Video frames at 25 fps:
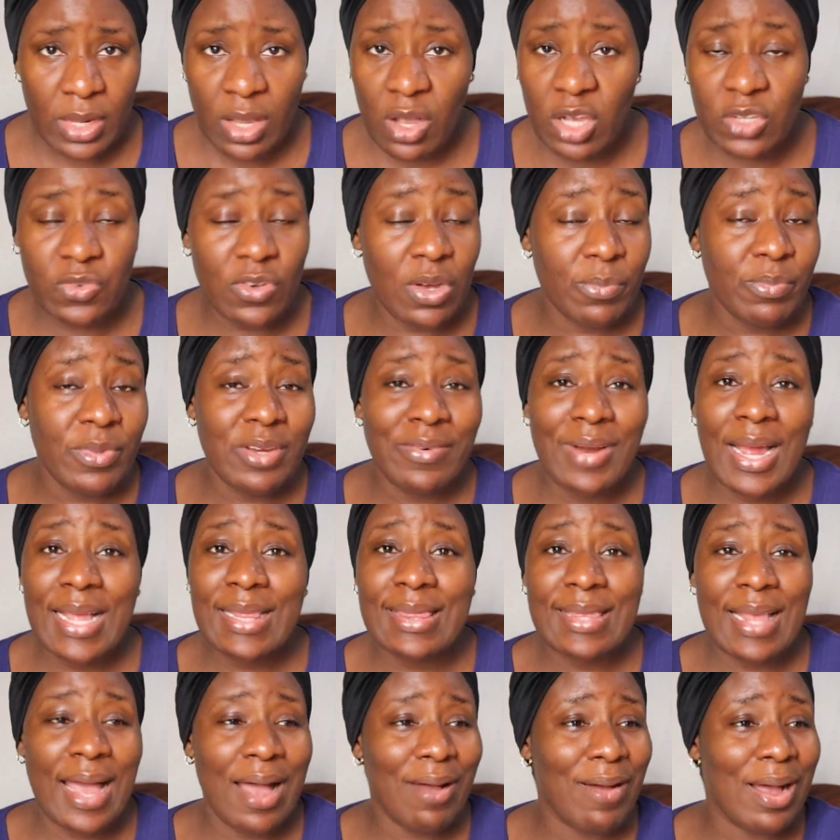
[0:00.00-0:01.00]
Because for me
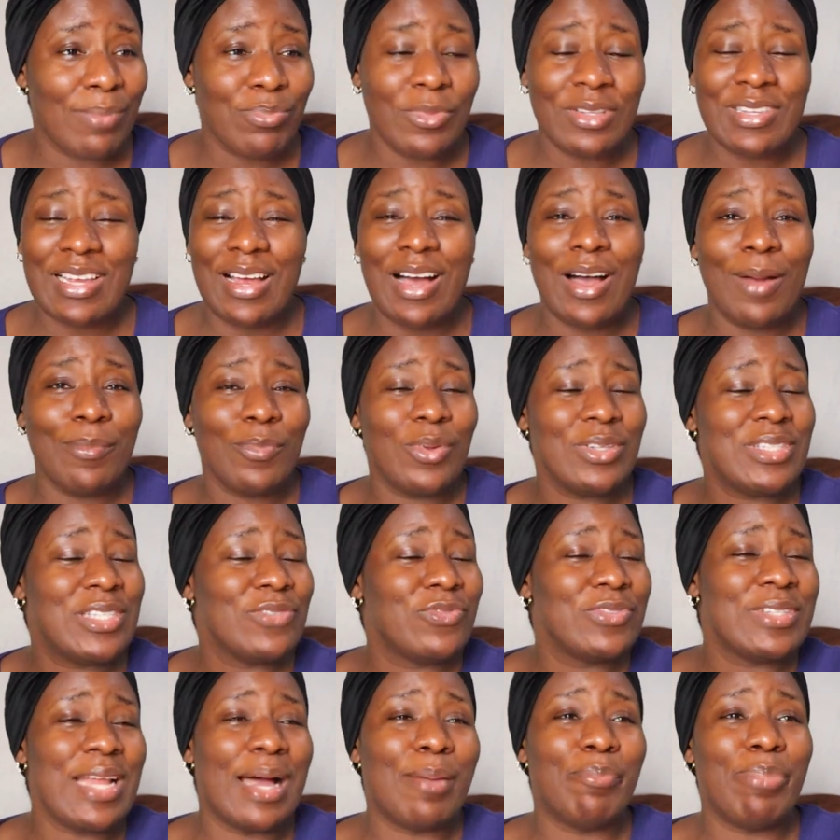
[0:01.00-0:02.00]
right now, I'm not
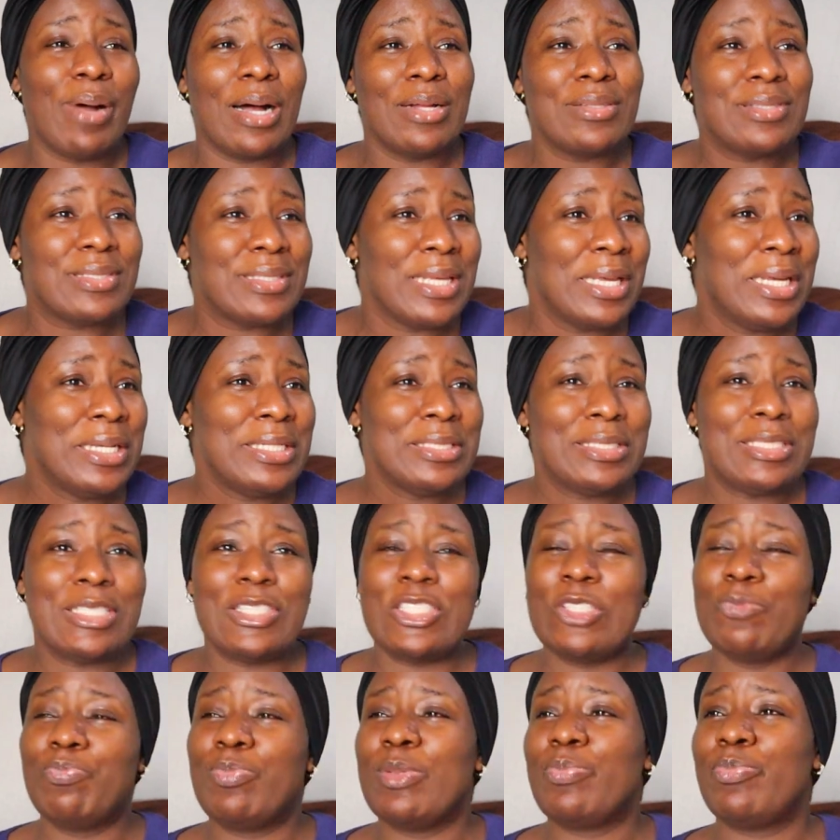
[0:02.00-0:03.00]
even about
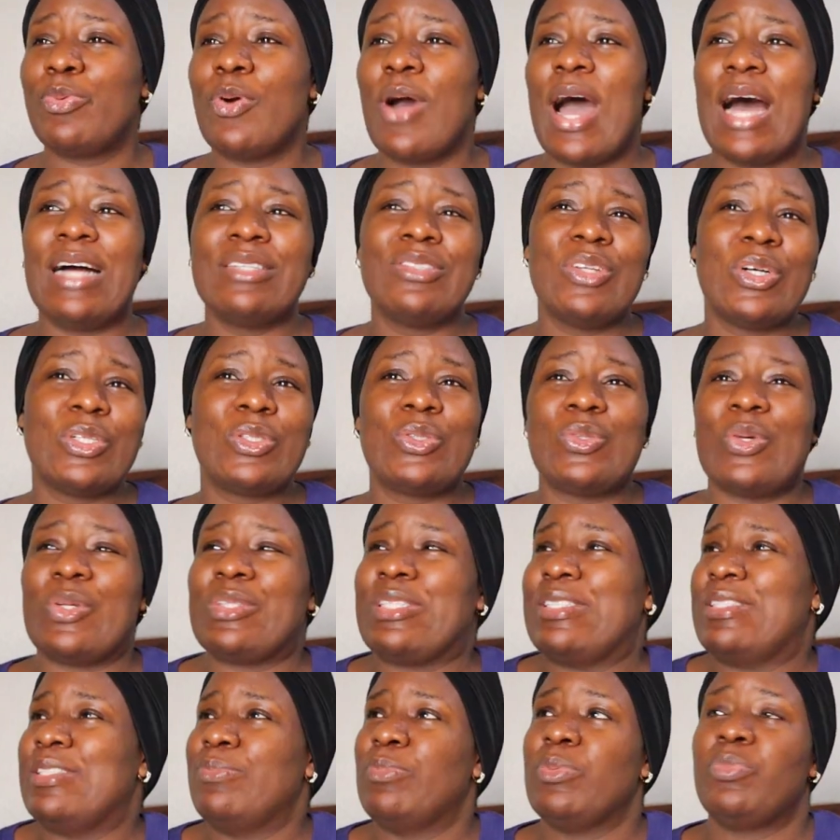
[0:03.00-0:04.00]
teaching people how not to, or
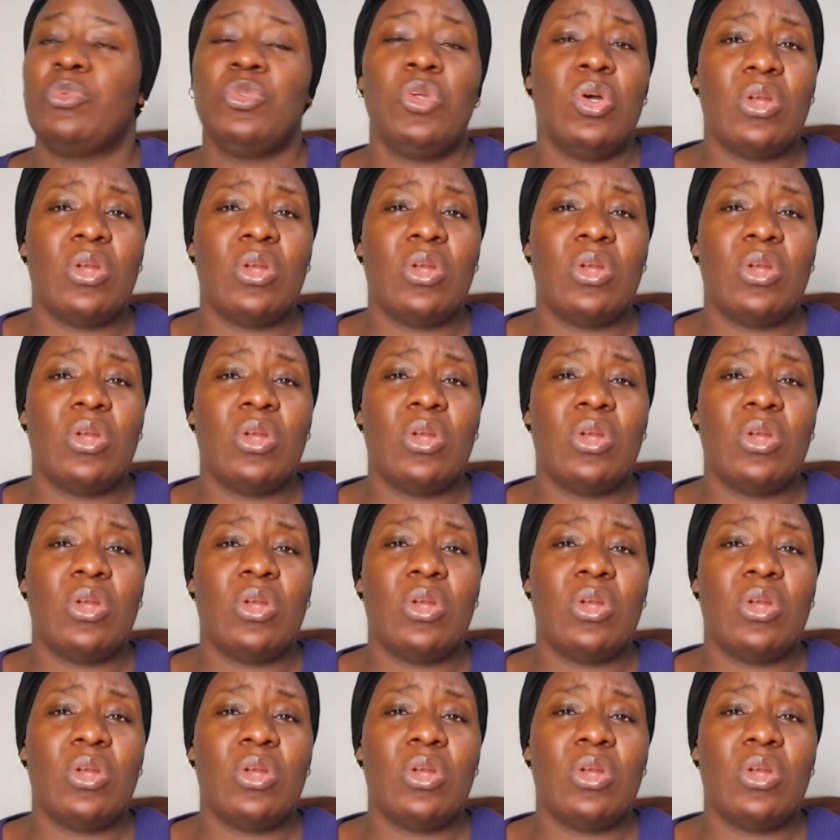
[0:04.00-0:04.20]
teaching people.